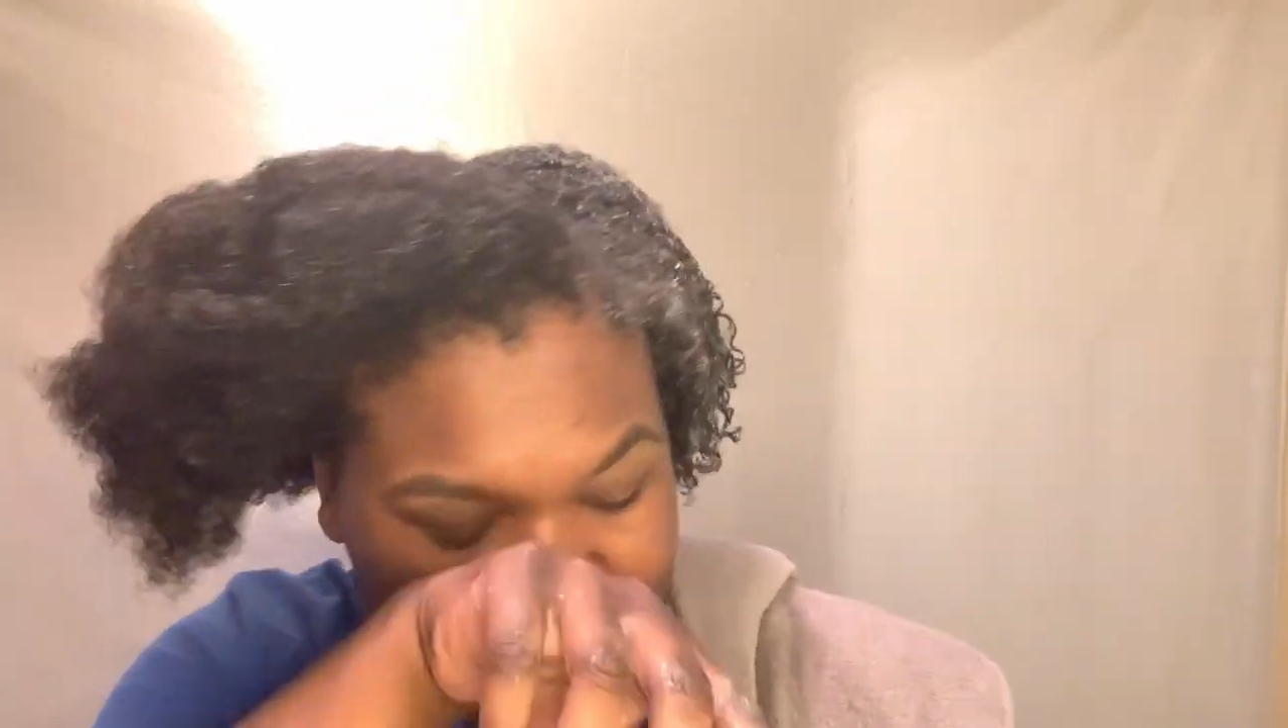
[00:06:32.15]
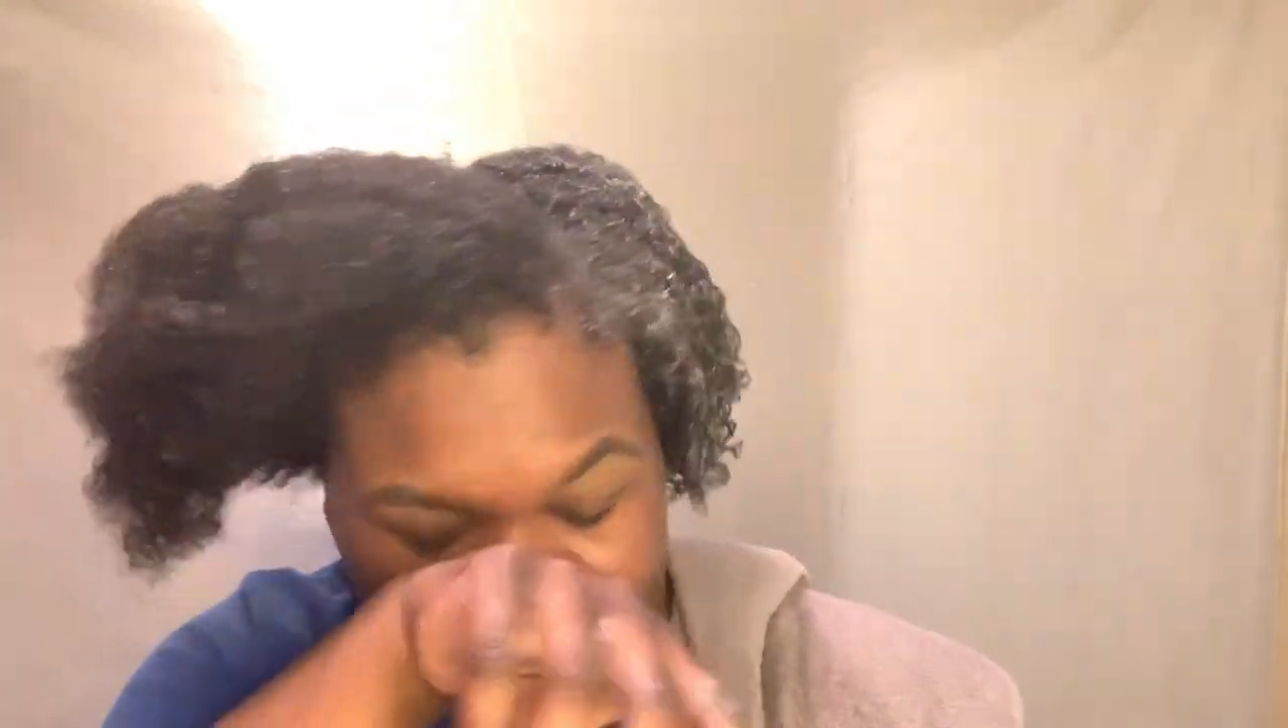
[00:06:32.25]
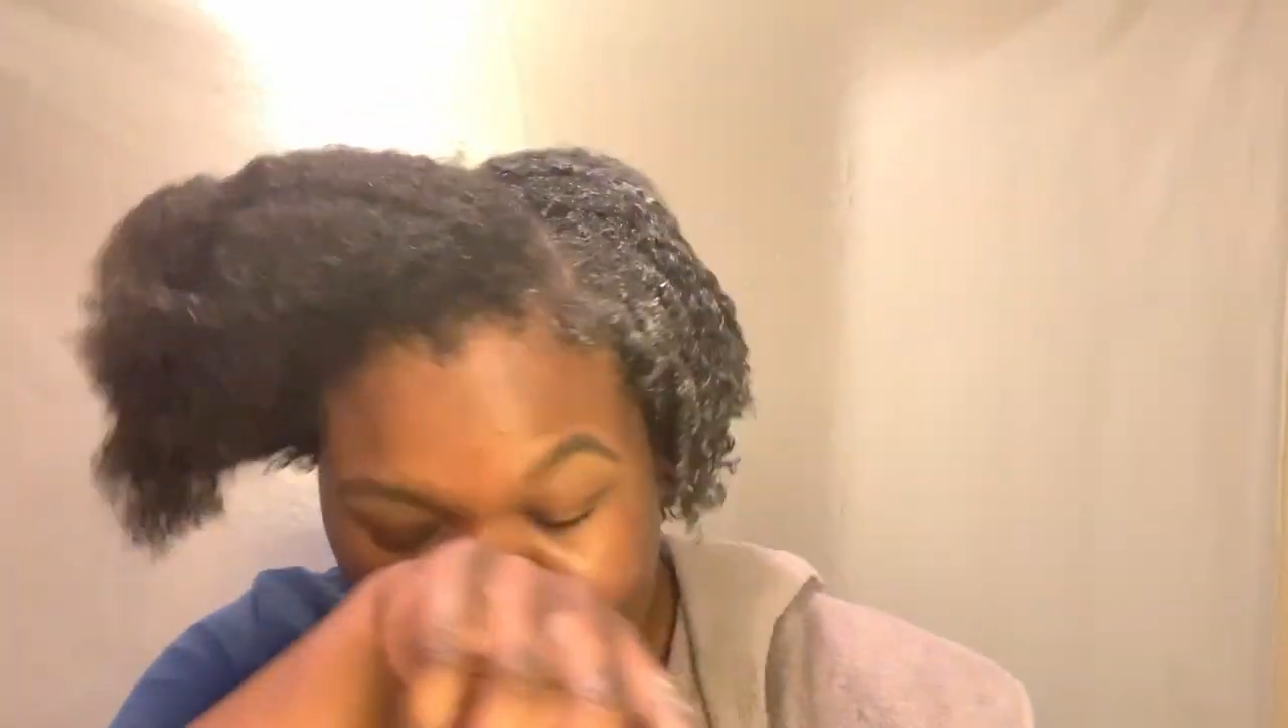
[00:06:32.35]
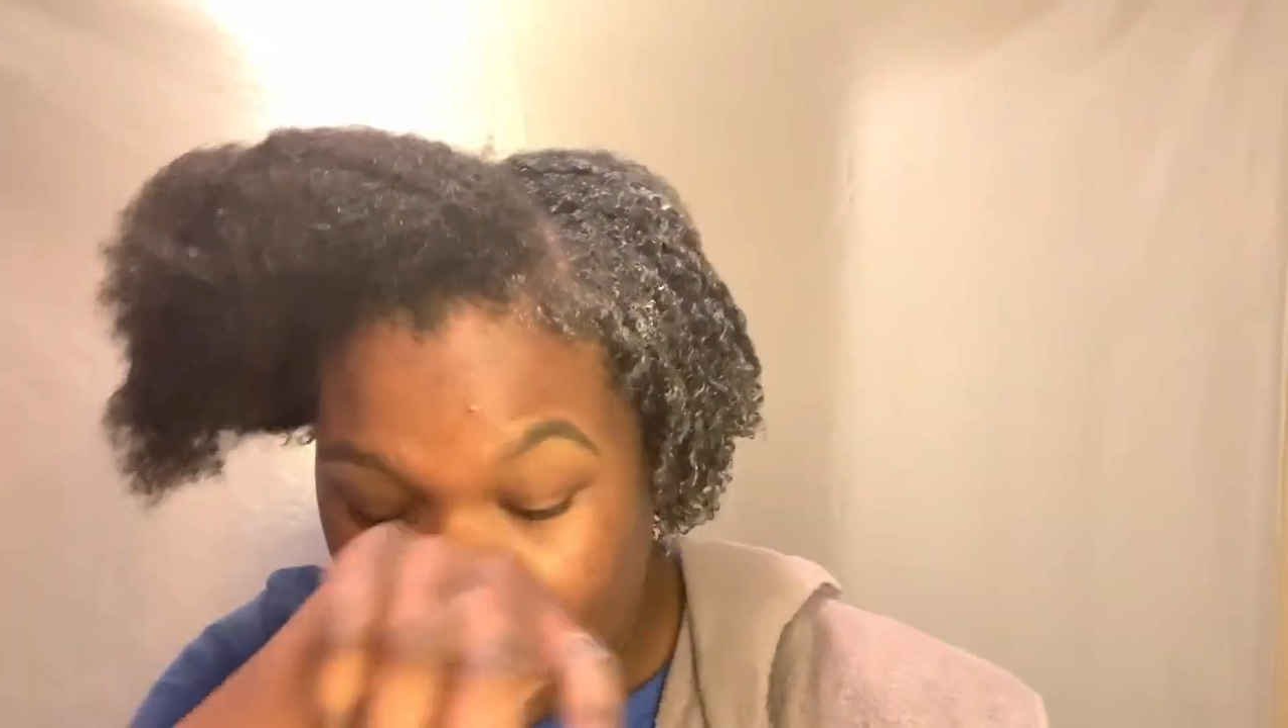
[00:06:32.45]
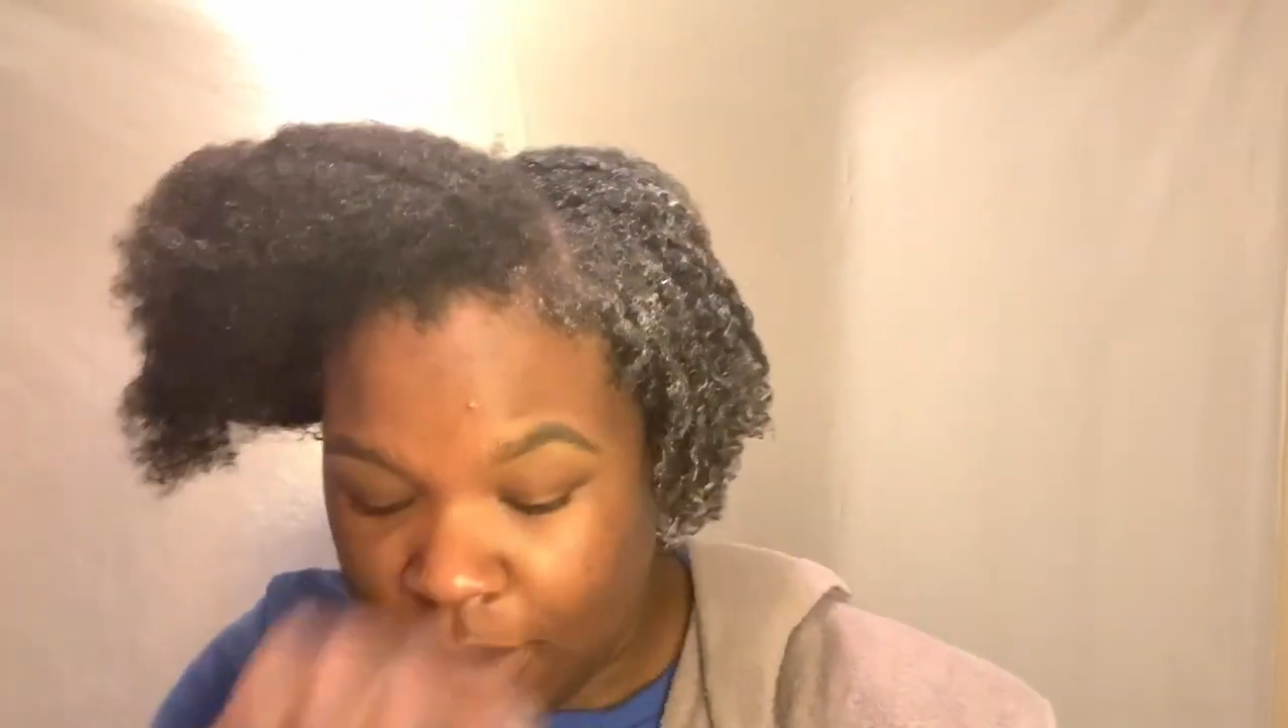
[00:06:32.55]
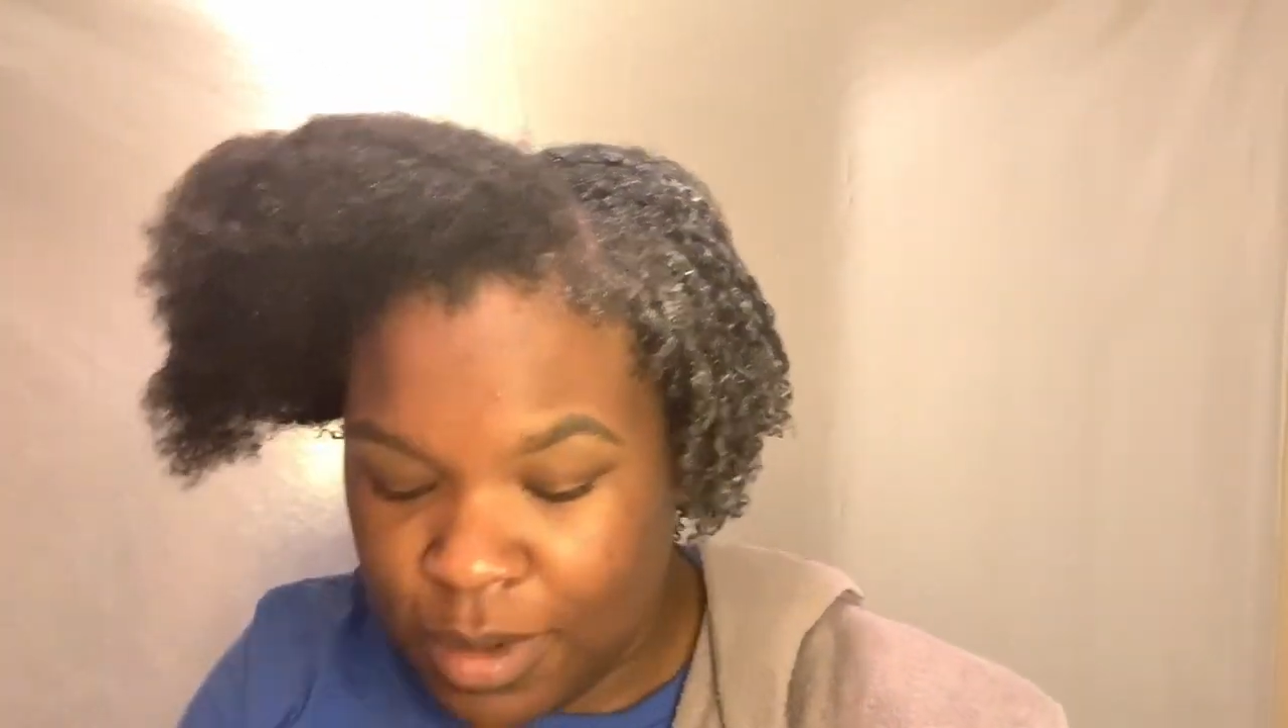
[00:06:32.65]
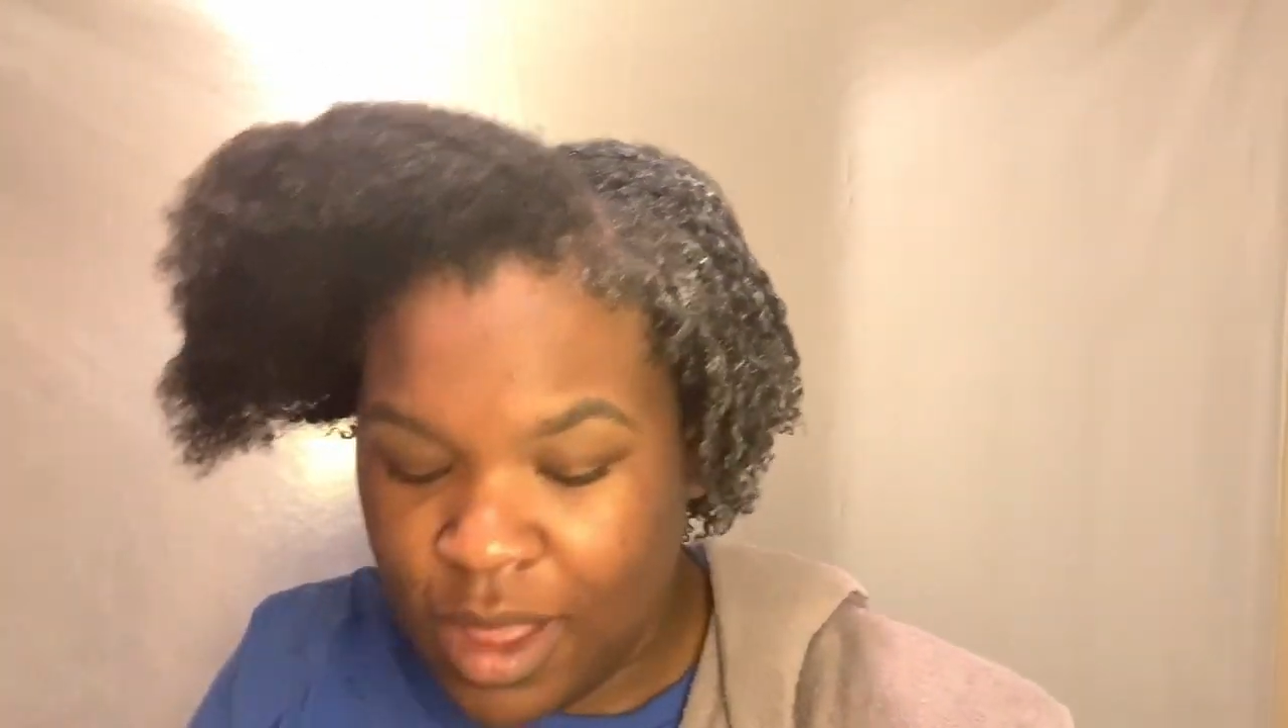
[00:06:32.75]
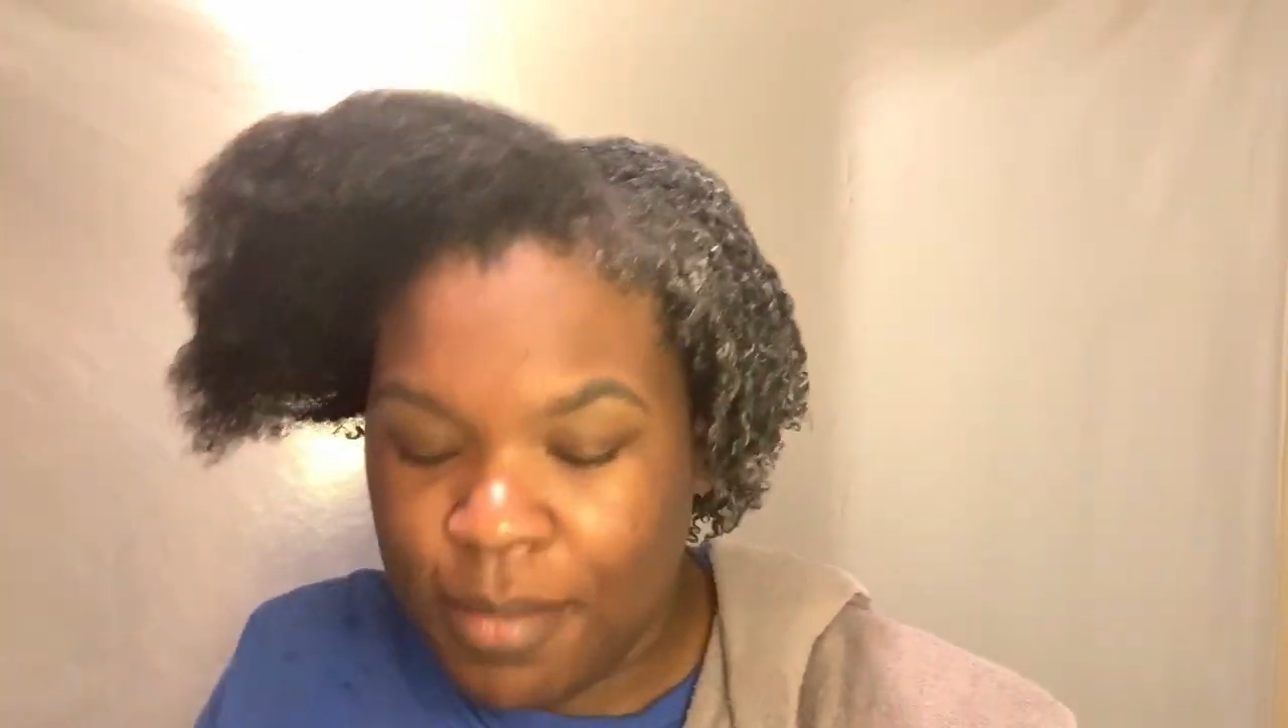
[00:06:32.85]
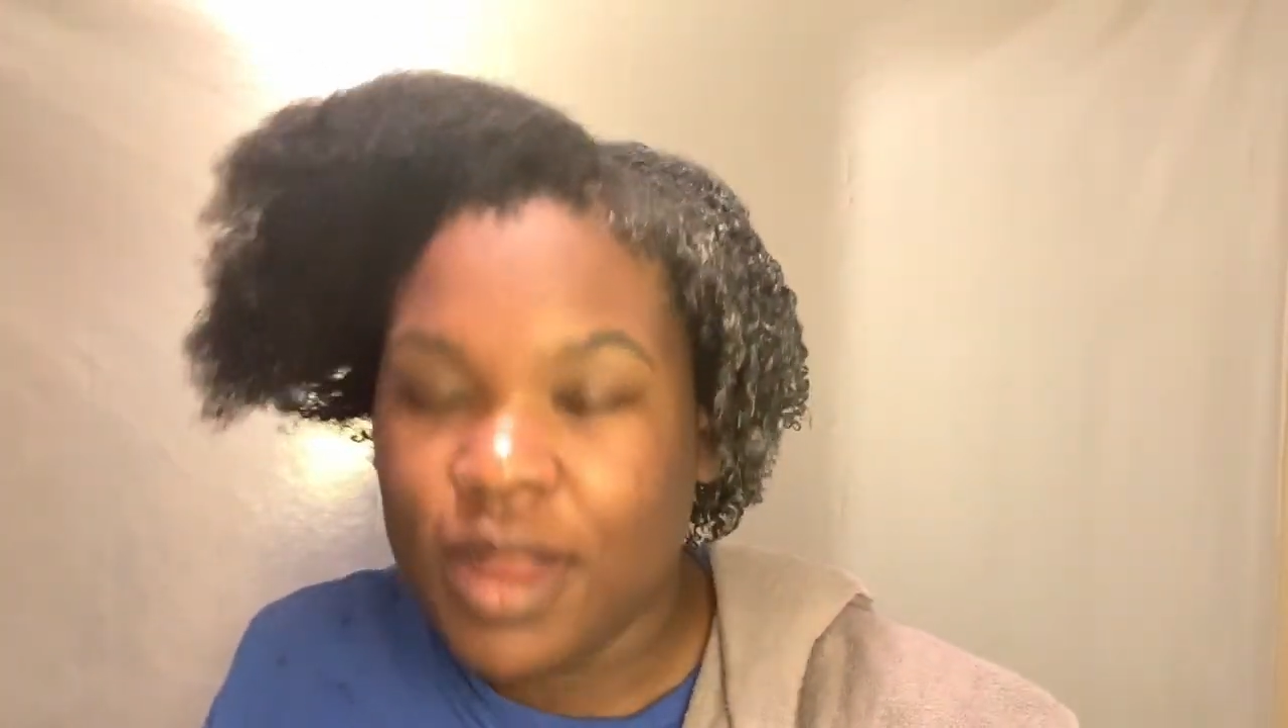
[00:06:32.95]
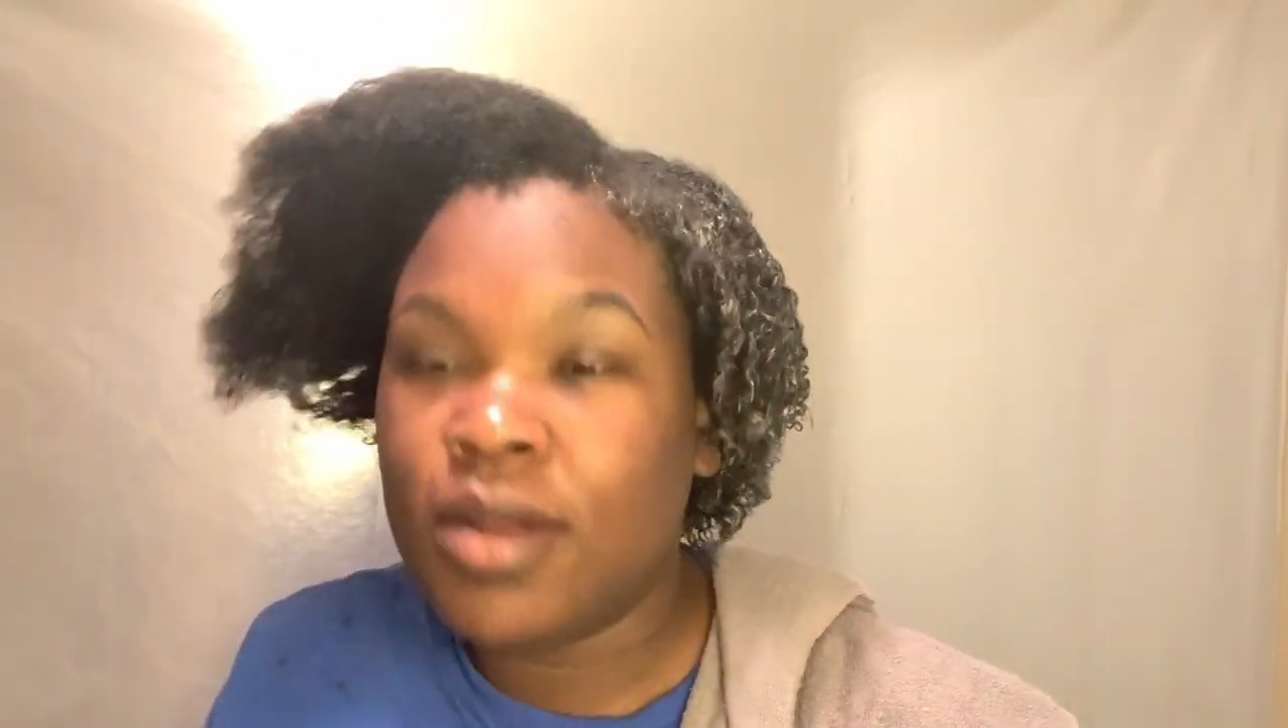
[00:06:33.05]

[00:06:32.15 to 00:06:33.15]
after I applied